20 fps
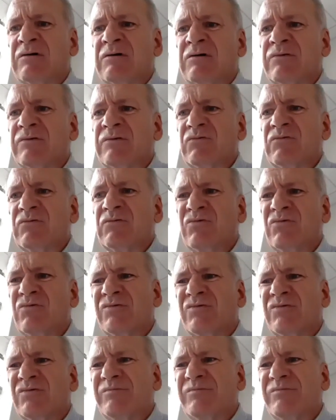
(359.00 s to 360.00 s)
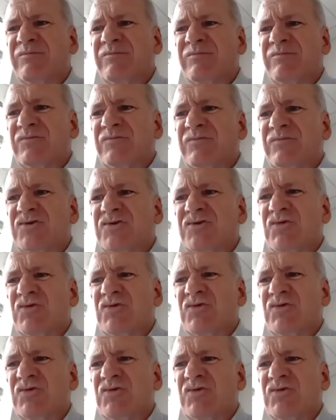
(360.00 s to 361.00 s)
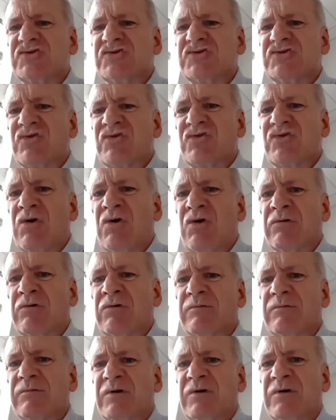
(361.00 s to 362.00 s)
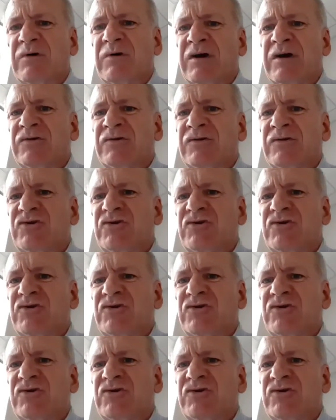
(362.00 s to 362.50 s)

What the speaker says: more than twice as strong in terms of